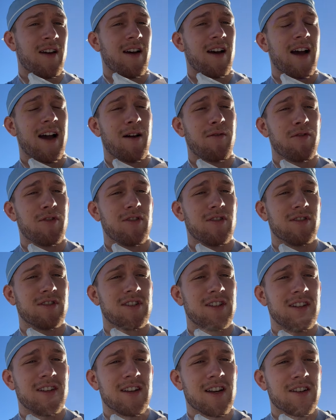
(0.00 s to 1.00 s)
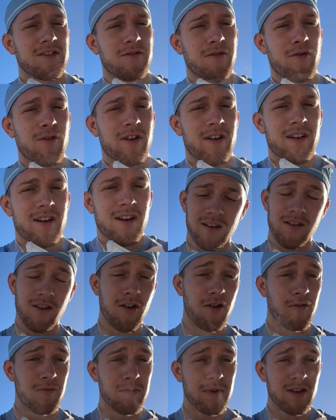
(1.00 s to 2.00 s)
I will see you guys for it. And
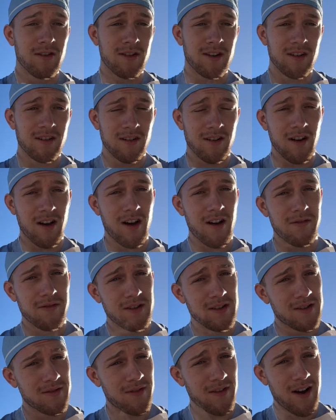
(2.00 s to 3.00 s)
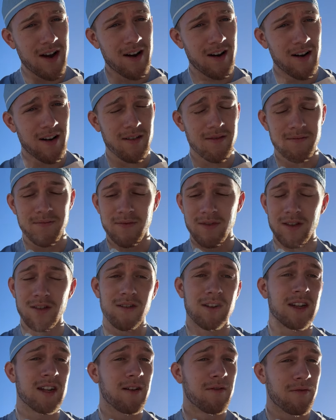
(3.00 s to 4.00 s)
oat milk in your coffee is fire. Little
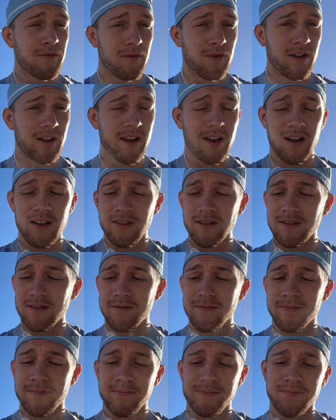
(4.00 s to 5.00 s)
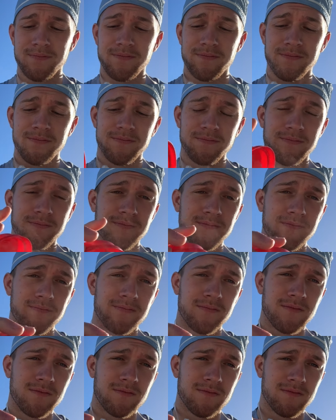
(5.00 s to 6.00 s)
tip for you guys.
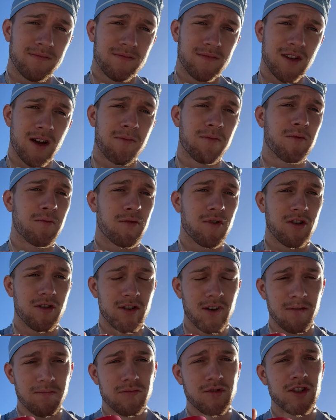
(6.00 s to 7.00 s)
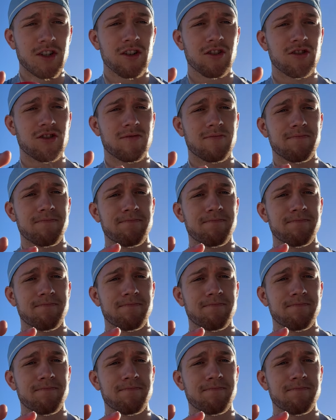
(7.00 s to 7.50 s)
Top of the morning though, cheers.